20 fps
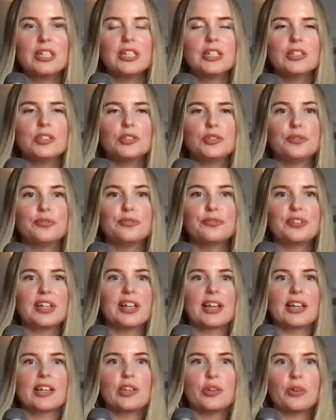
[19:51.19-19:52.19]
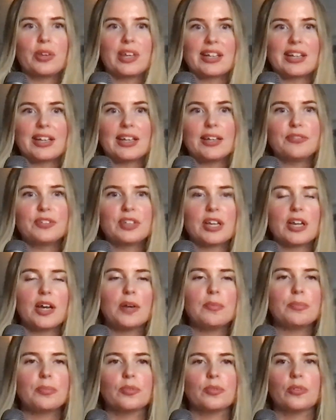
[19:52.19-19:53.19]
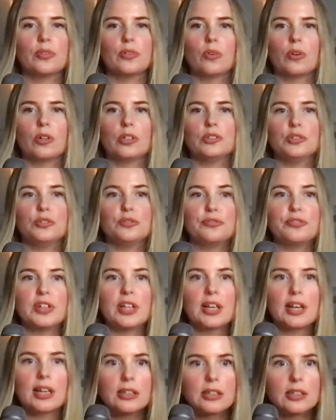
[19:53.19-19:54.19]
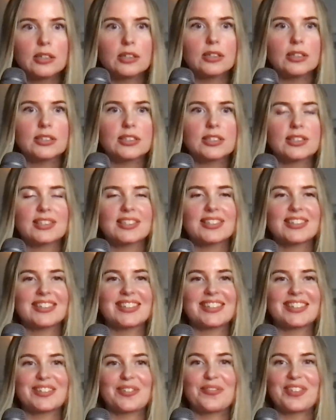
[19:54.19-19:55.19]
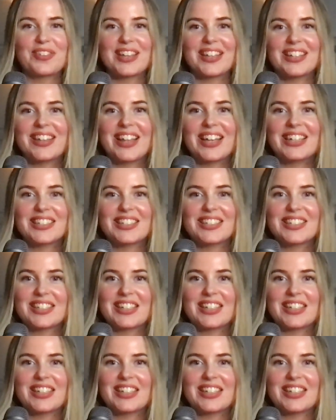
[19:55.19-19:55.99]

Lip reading: do you feel like you get lifted up, or do you feel like it's something that's